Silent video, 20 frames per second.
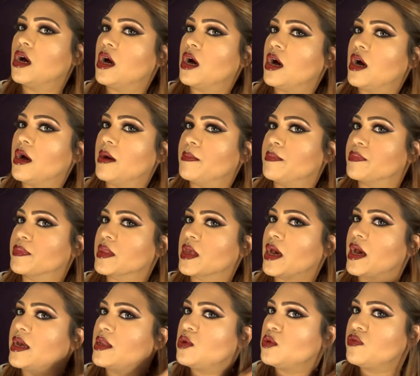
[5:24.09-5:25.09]

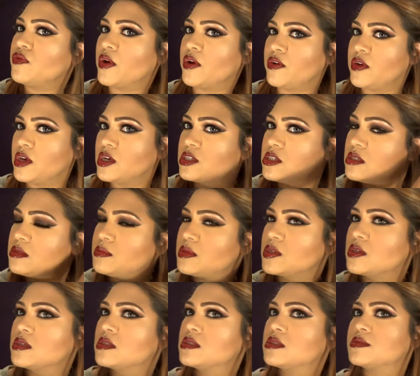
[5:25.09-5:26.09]
I do variation
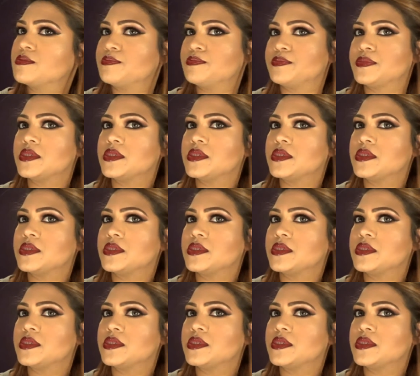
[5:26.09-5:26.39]
because